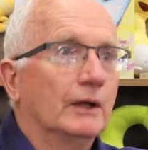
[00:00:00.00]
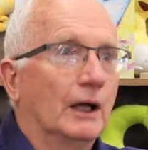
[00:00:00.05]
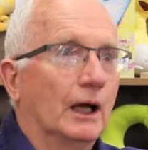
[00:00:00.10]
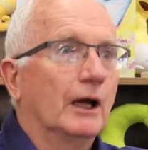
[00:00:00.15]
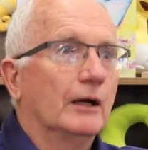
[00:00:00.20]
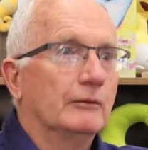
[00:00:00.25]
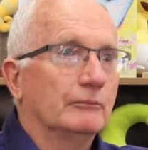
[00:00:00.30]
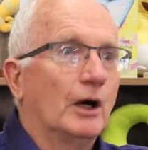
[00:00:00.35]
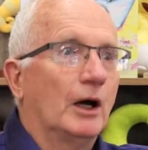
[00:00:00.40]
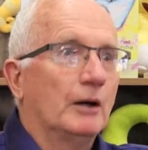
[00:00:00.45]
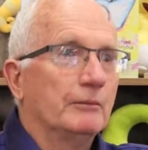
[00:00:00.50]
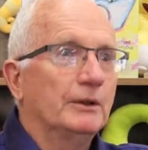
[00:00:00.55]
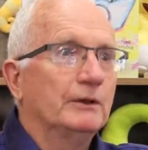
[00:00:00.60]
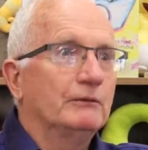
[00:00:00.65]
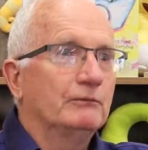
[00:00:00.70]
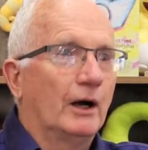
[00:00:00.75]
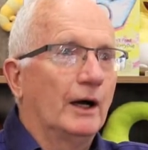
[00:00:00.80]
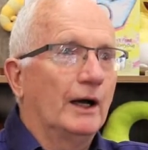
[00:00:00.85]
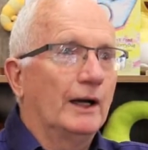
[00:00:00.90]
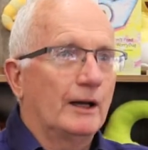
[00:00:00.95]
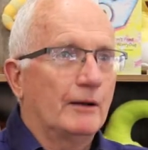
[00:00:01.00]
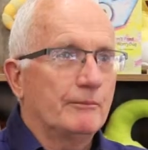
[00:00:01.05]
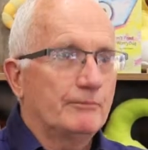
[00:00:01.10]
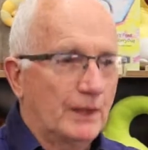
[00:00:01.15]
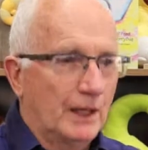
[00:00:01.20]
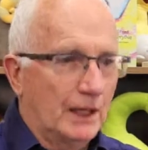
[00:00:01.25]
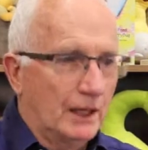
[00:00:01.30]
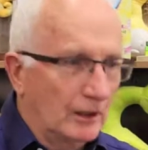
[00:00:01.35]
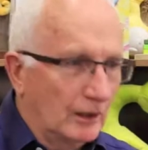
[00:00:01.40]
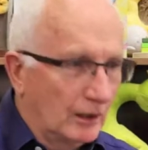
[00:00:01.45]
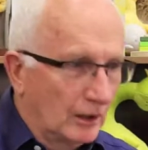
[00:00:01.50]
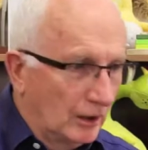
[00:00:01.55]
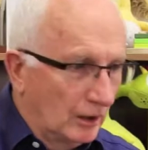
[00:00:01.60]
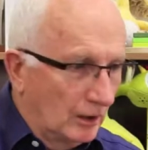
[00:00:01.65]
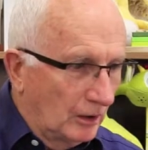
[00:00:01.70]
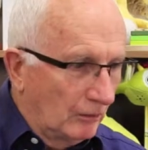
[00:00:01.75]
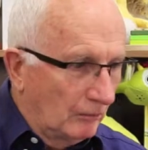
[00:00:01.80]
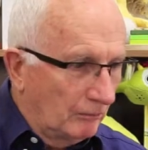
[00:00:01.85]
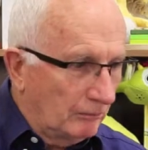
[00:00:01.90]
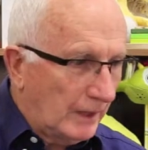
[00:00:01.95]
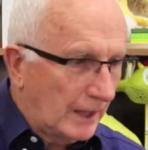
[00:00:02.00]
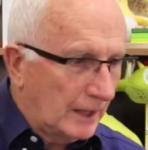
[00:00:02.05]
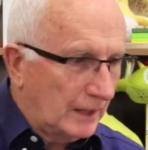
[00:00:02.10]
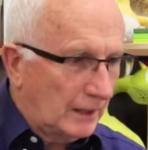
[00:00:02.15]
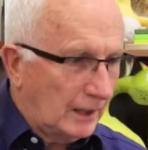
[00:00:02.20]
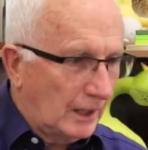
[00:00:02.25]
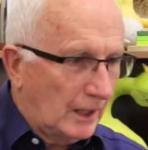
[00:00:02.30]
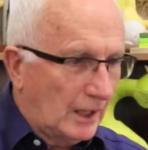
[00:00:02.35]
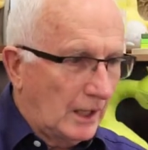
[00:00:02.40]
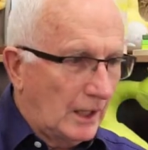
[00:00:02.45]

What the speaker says: You know, it might be right up there, but